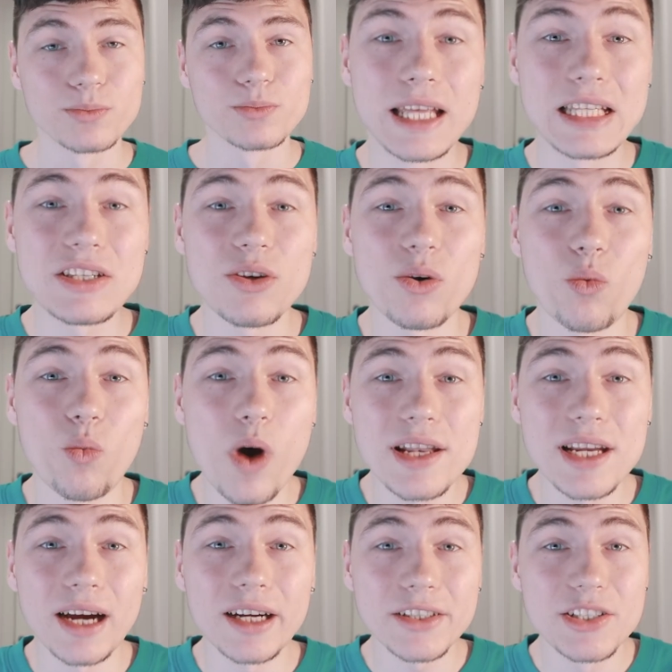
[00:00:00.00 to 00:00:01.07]
And so
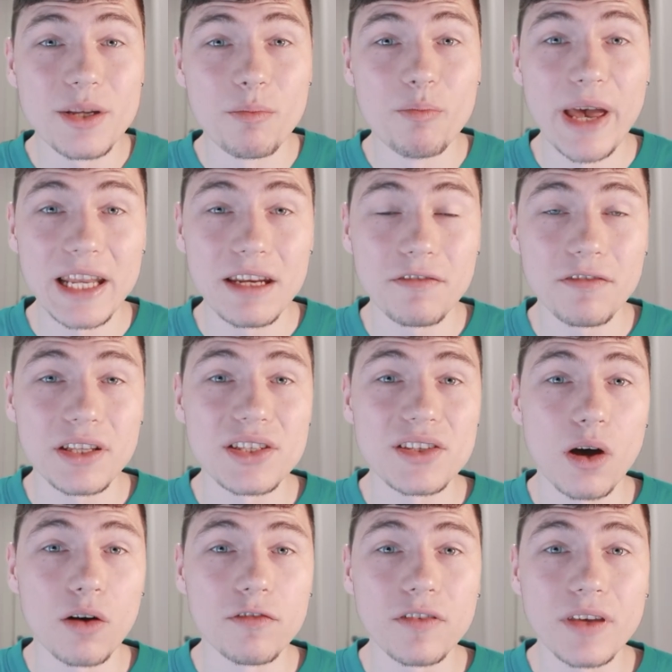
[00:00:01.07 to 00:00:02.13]
what are the benefits
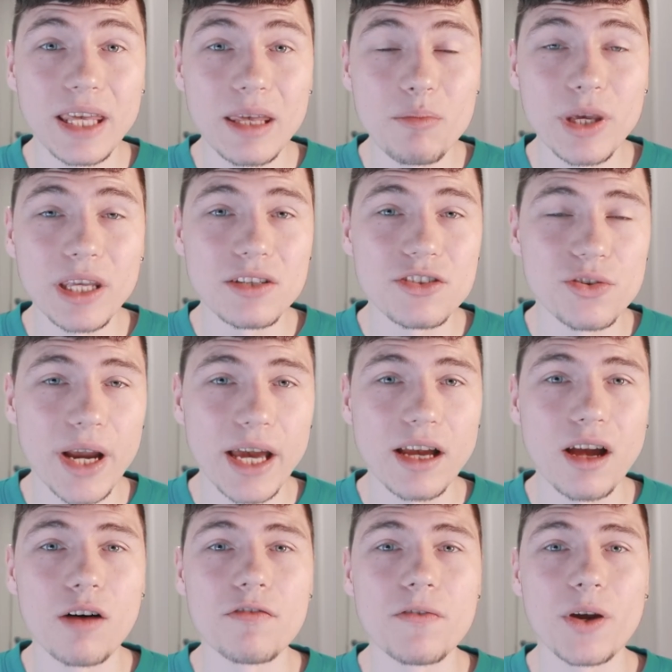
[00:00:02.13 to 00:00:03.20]
of keeping
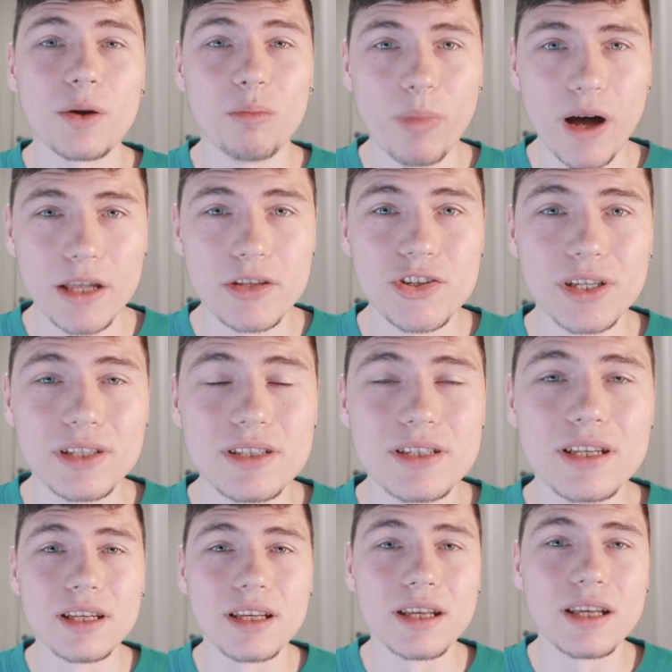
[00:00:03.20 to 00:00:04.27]
track of your
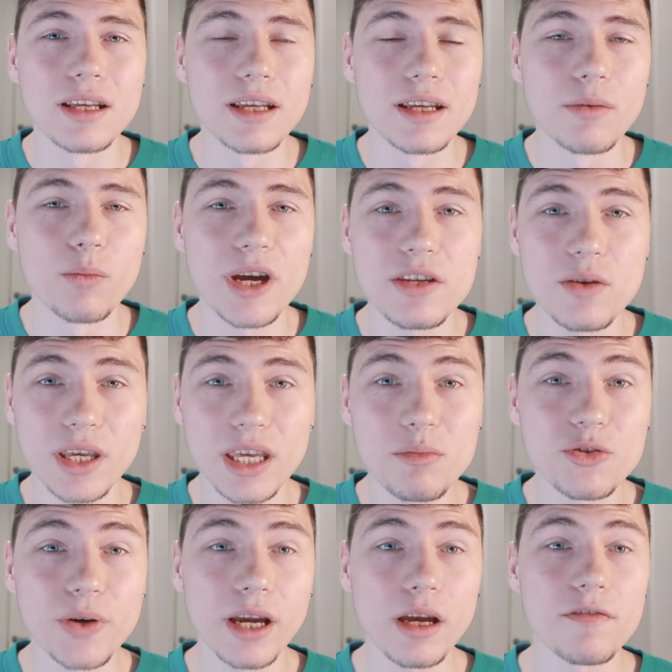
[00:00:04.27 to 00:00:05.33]
budget? When you keep
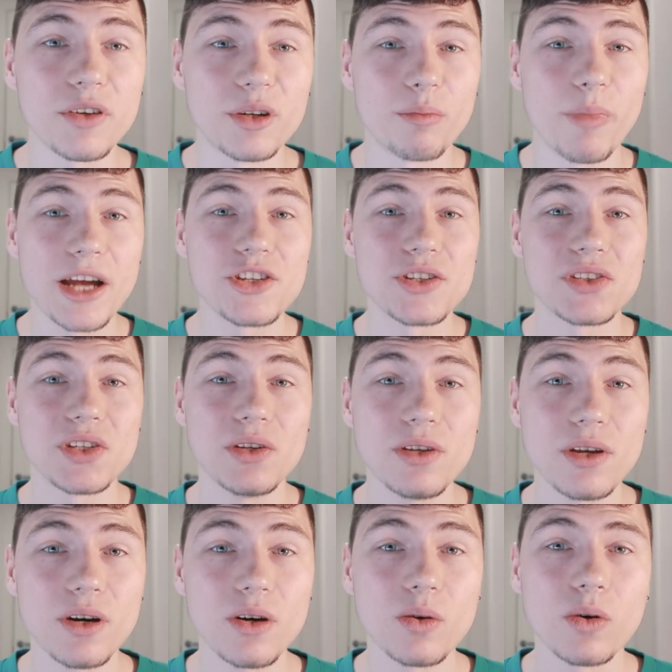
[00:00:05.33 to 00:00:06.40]
track of your budget, you
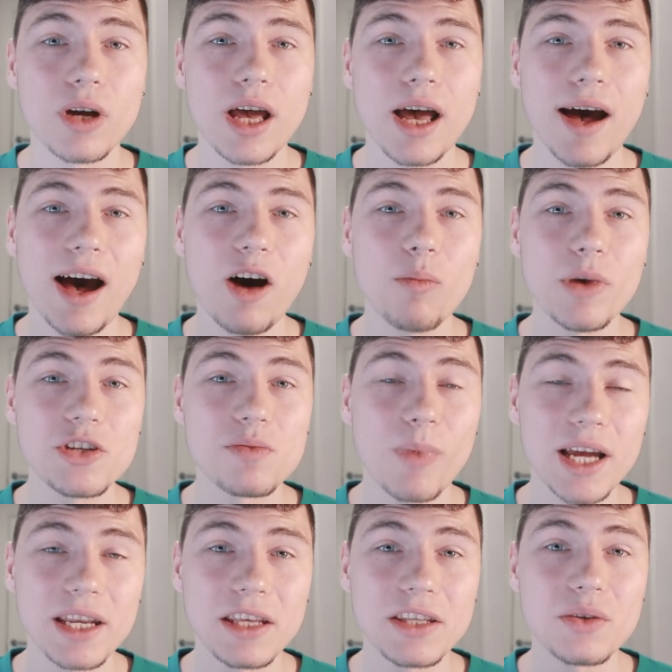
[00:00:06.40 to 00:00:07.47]
know how much
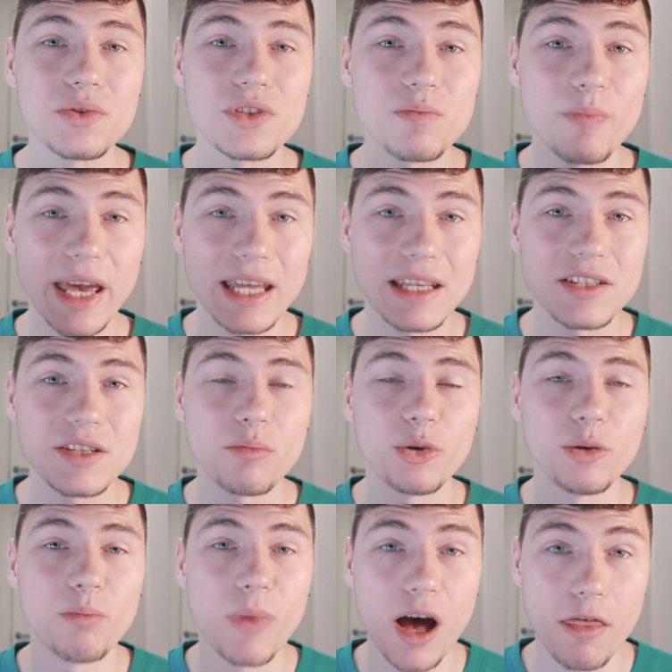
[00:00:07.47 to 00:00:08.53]
money you spend per
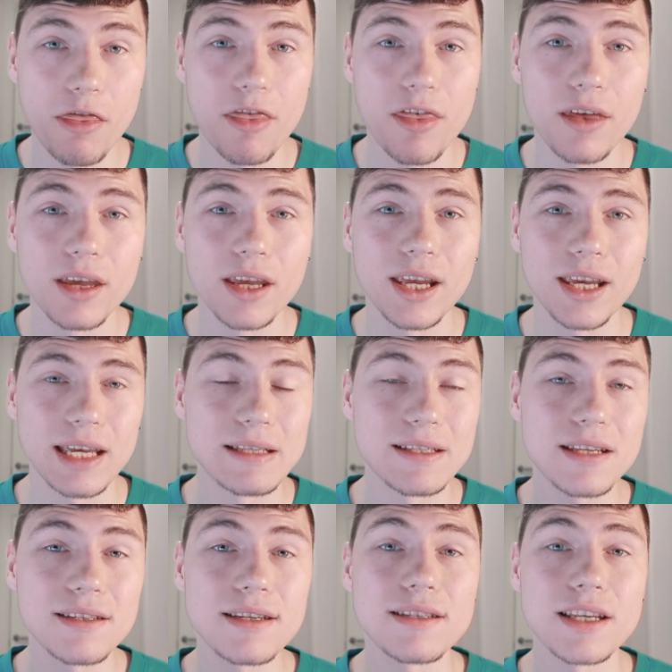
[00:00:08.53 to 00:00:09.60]
month. And
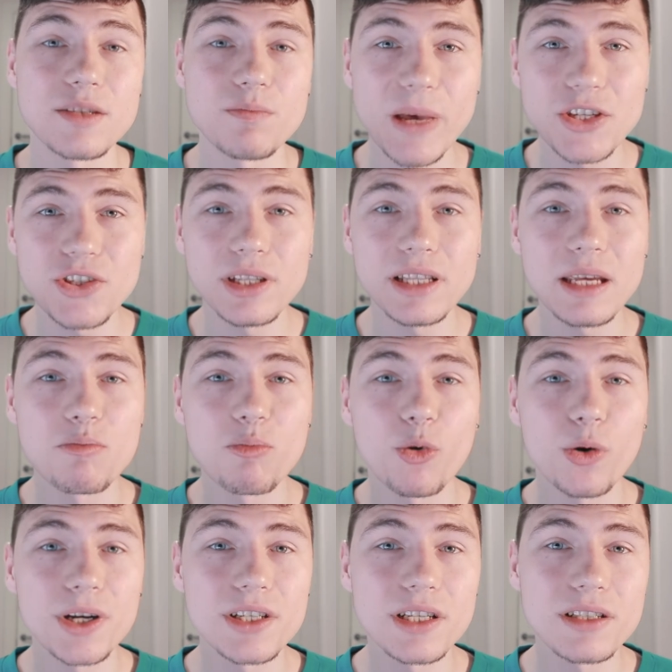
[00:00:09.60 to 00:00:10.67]
this is especially
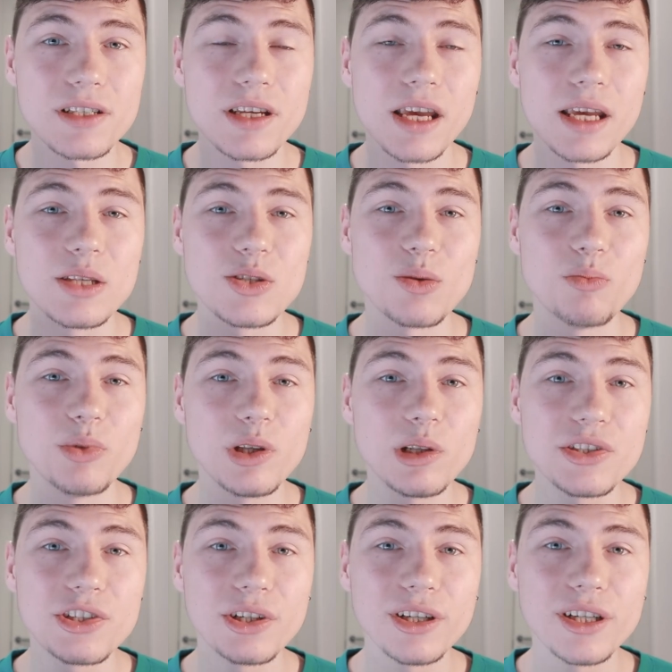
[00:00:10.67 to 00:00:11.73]
important to
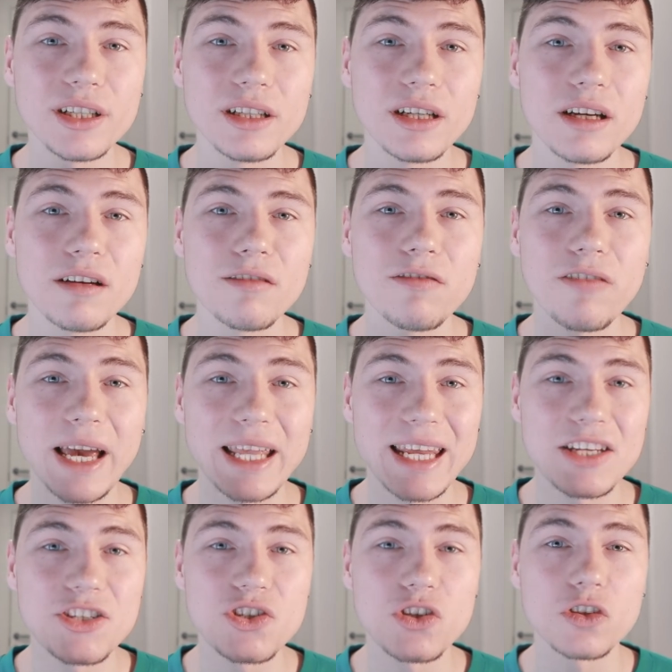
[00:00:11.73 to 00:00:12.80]
build your
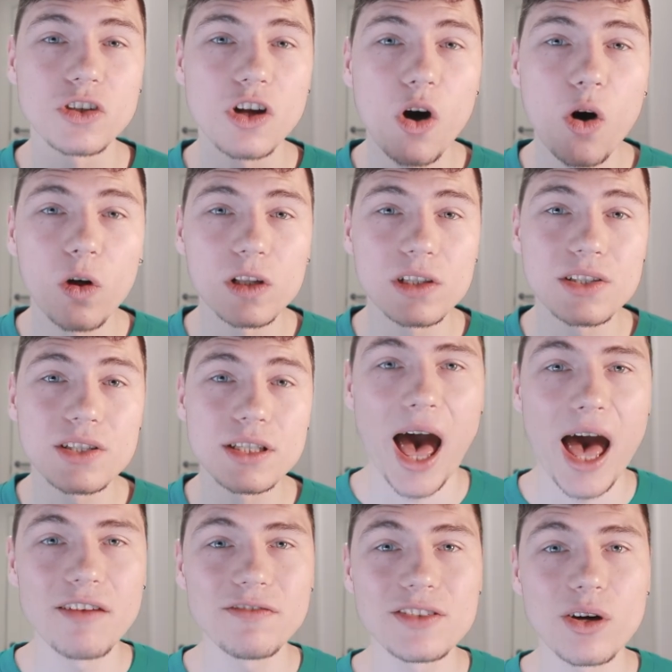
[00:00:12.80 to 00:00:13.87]
financial goals.
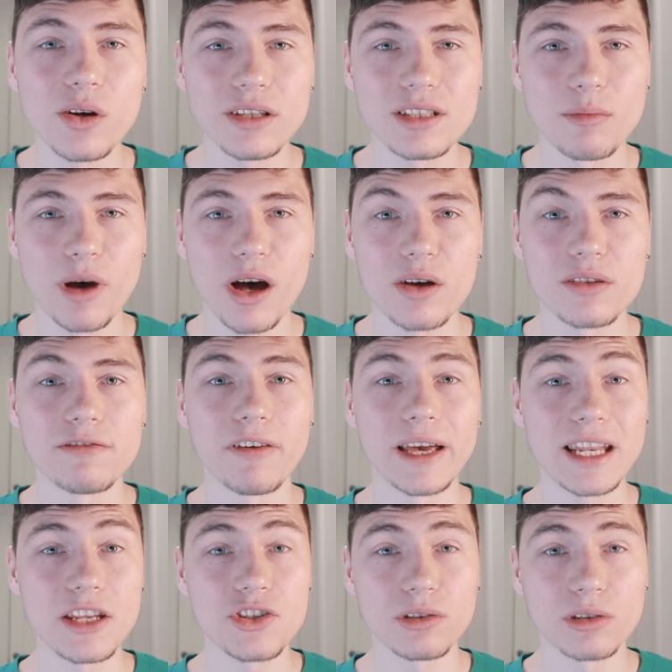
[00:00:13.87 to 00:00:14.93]
I've talked about
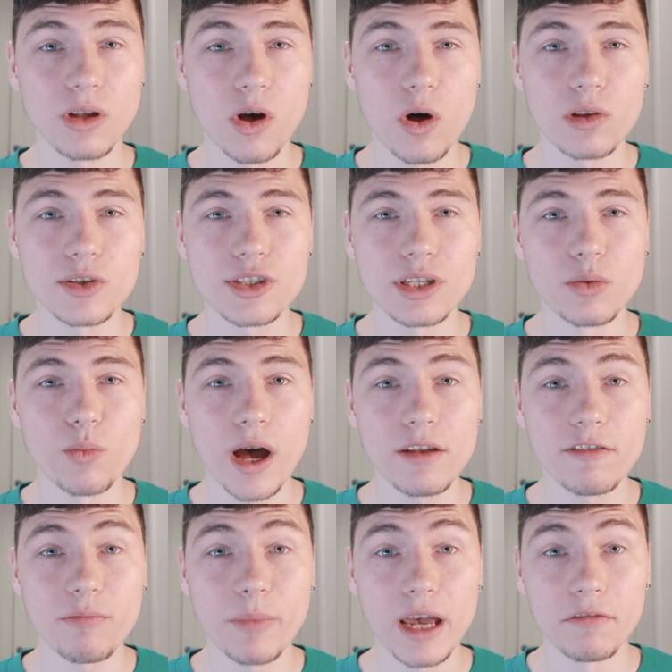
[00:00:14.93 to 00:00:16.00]
financial goals in one
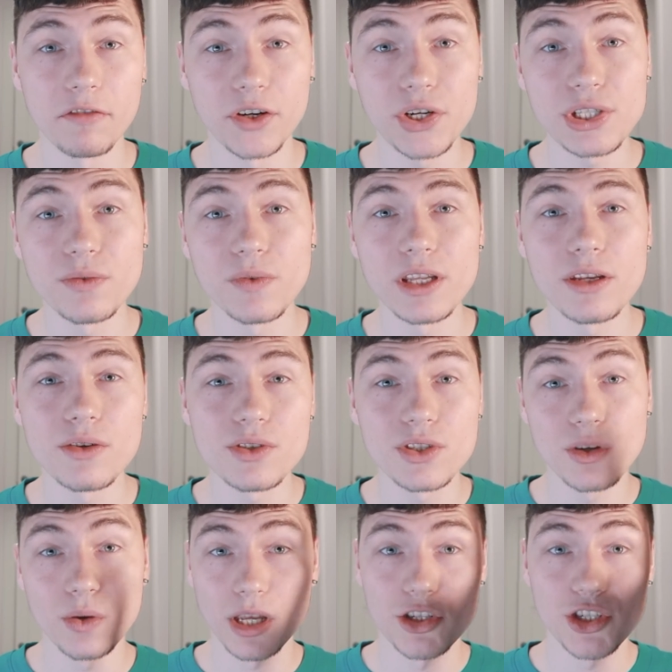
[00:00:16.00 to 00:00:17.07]
of my first videos,
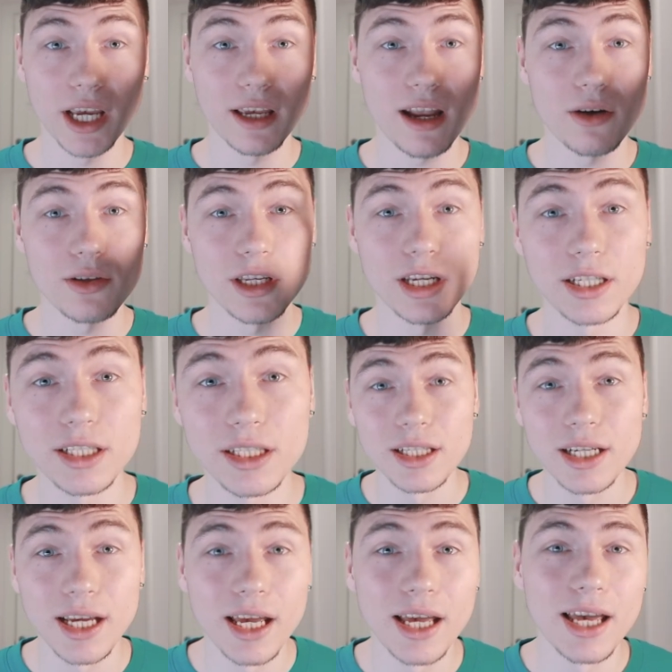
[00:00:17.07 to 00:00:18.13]
you can check it out here.
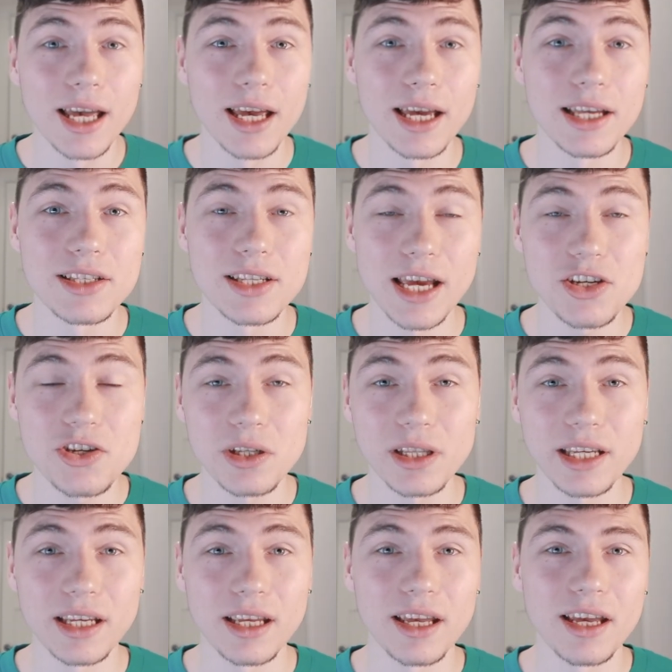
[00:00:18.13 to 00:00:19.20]
It's
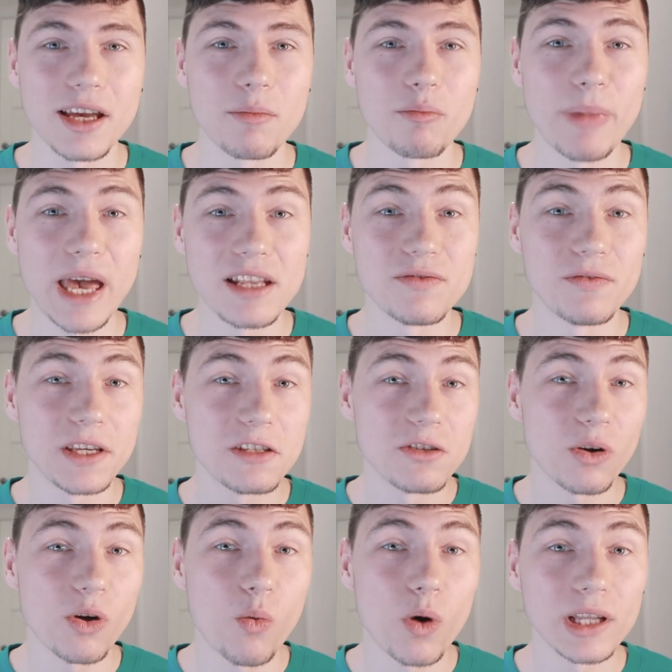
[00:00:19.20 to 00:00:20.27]
actually bad
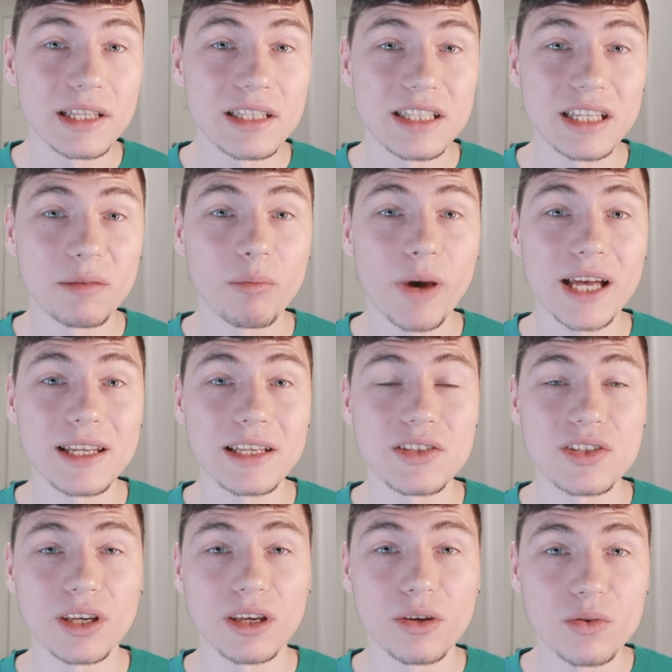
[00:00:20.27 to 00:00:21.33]
video quality, but
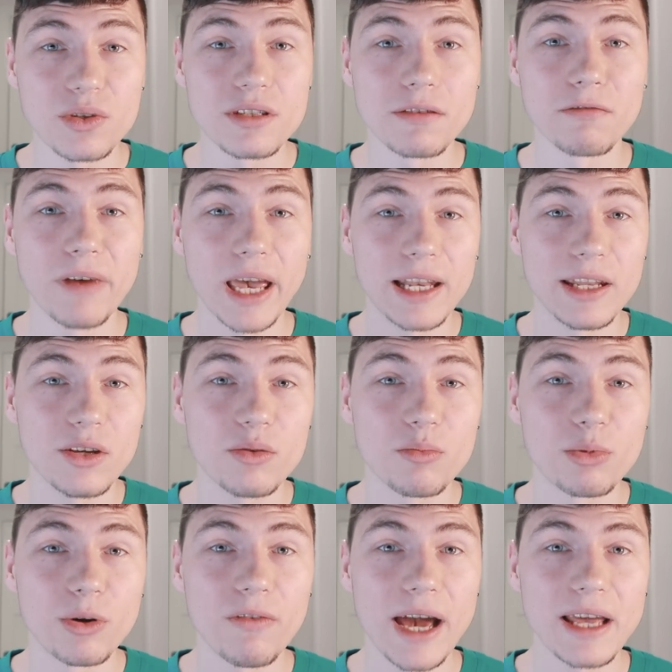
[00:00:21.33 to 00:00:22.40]
it's a good value
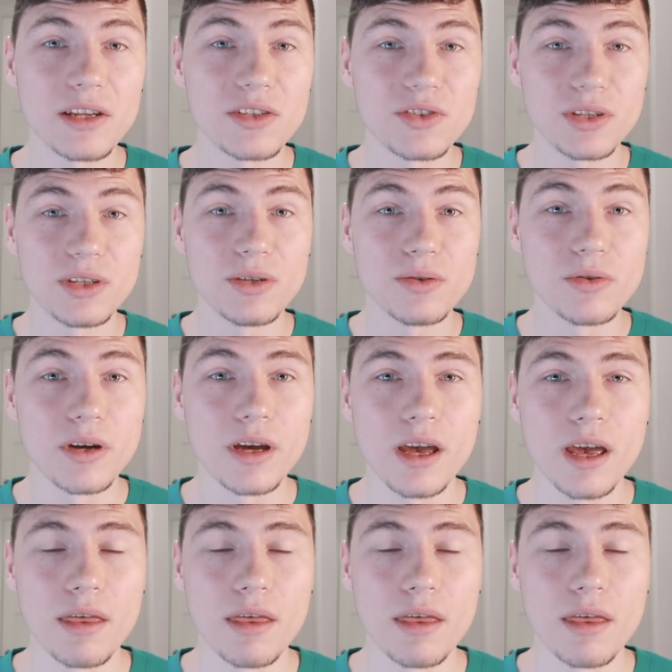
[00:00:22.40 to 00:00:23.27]
provided to you.